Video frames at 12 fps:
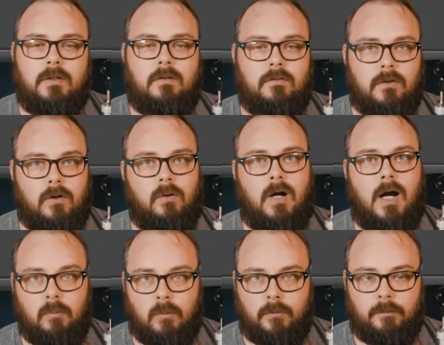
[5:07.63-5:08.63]
so
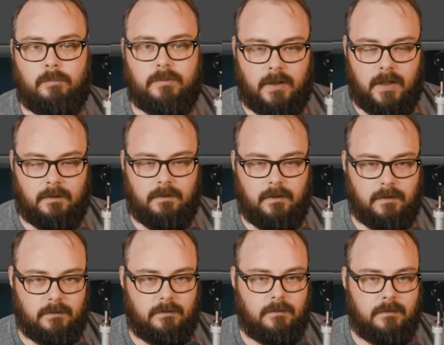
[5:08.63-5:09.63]
I won't cut
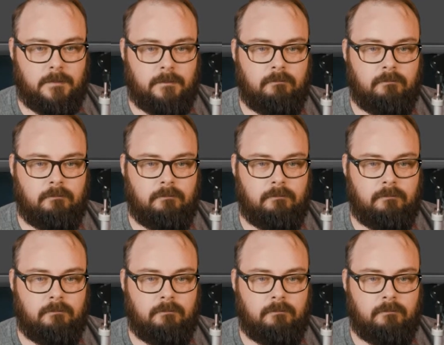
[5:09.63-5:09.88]
this.